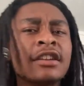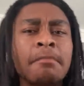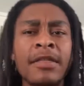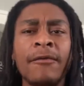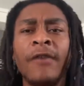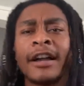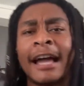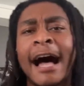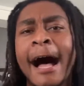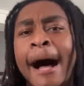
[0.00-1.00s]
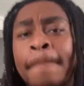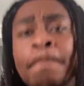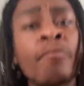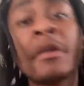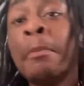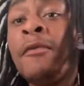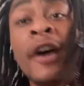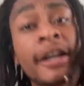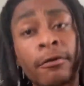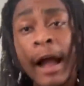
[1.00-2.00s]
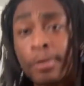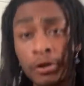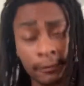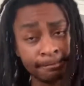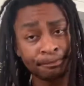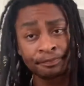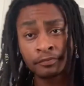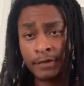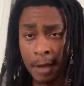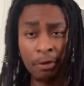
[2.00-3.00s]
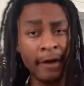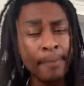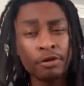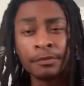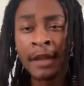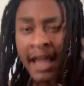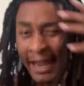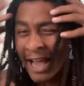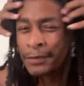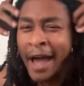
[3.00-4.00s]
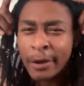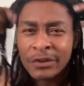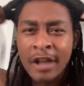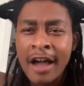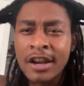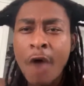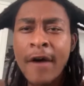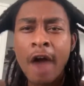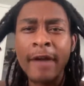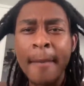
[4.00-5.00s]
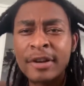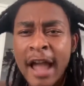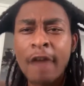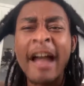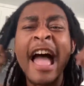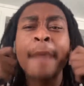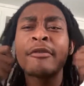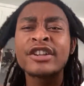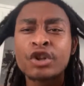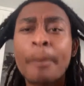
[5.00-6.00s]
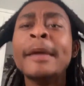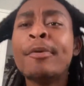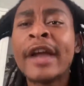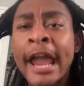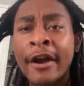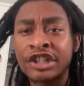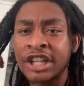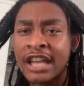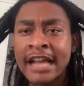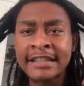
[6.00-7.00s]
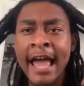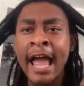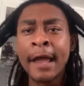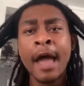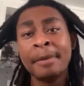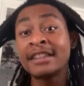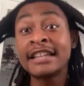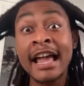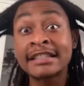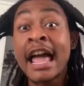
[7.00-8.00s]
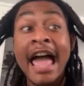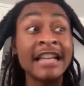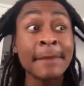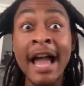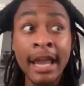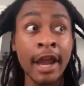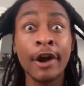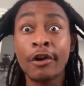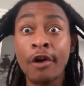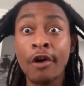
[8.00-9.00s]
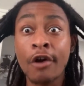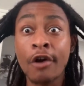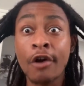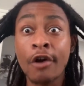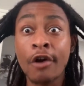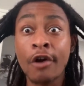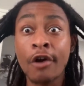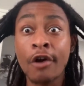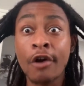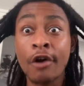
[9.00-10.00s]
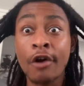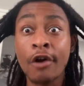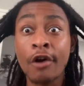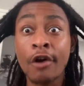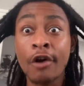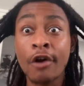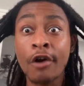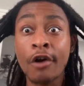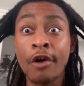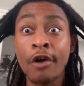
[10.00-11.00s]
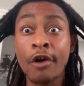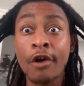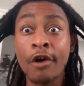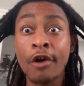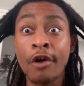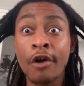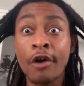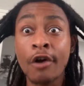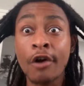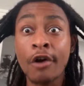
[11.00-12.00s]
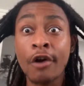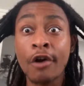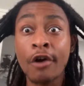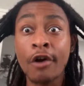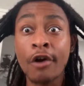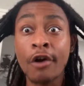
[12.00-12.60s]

to the motherfucking high. I'm a fucking rebel. I'm a rebel. And that's why they was cutting off our, rabbit, our aboriginal people hair and shit like that. Because yes, as my hair grows, as I am I getting wiser and more strong, stronger with my